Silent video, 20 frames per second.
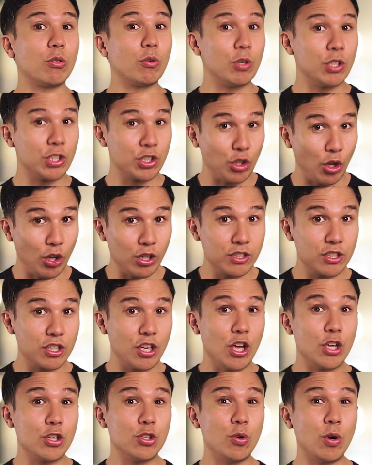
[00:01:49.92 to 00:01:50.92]
the results
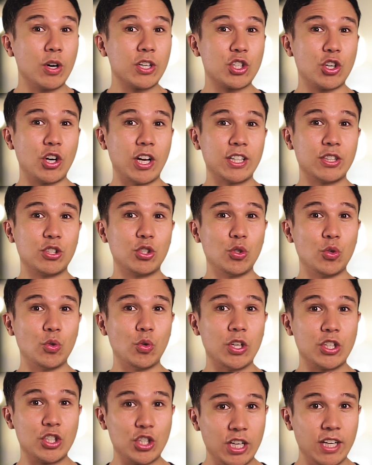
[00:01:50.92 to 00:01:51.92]
you are trying to
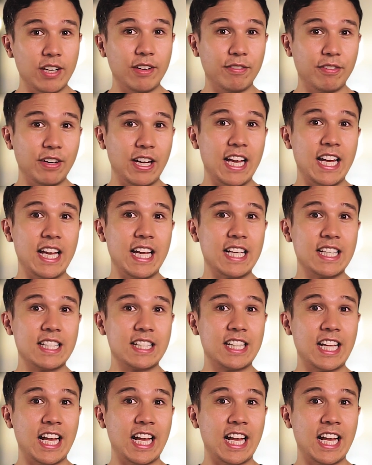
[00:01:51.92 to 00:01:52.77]
achieve is